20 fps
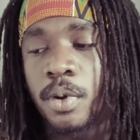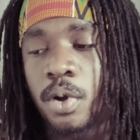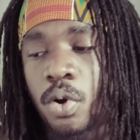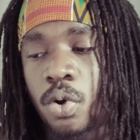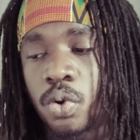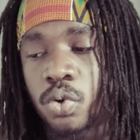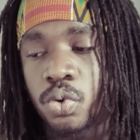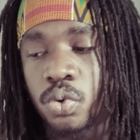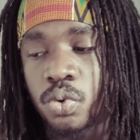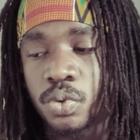
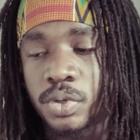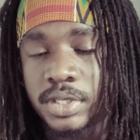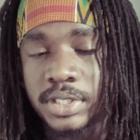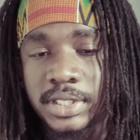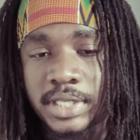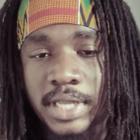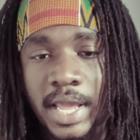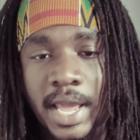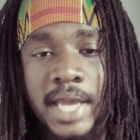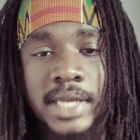Ogun
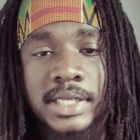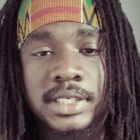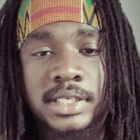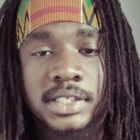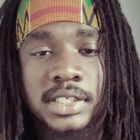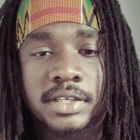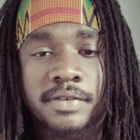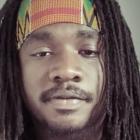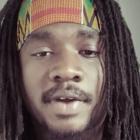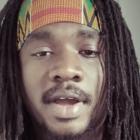is the
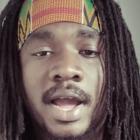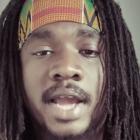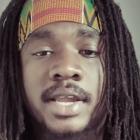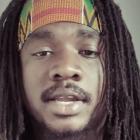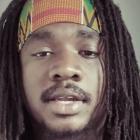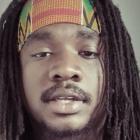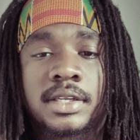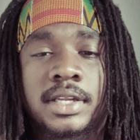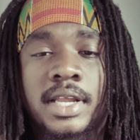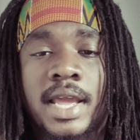essence of
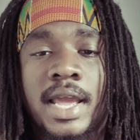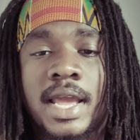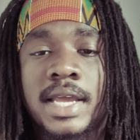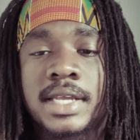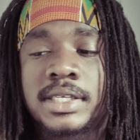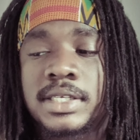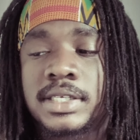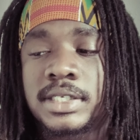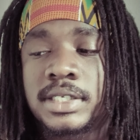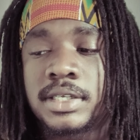iron, the
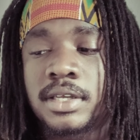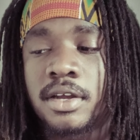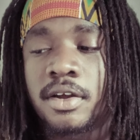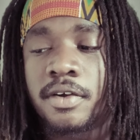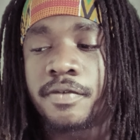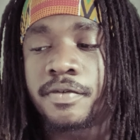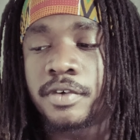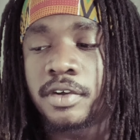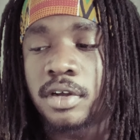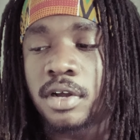essence
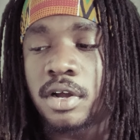of